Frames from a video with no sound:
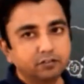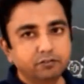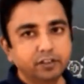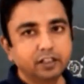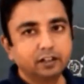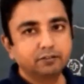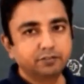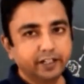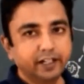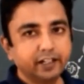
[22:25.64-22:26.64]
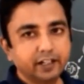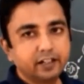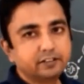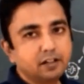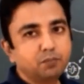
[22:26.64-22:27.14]
we have taken an
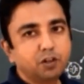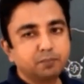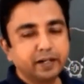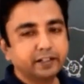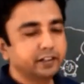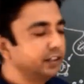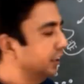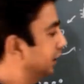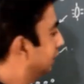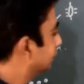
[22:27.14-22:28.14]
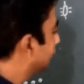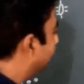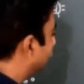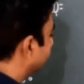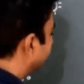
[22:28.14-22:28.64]
example of bacteria. Suppose